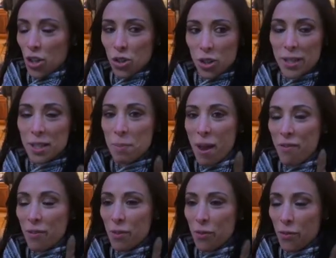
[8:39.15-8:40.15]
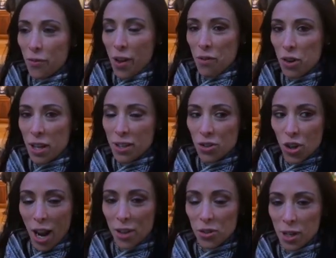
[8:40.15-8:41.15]
So this is my favorite
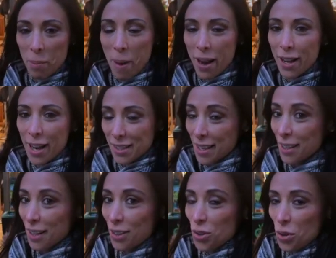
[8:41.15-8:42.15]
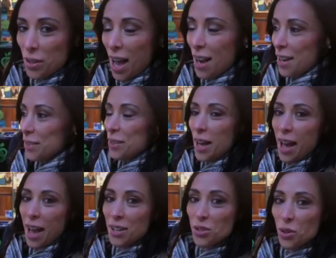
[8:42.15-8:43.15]
gelato in America. It's true Italian
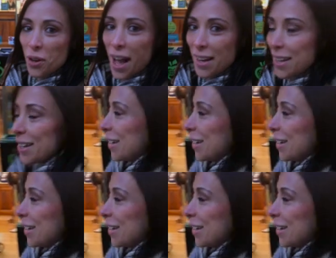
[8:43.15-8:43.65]
and it's organic.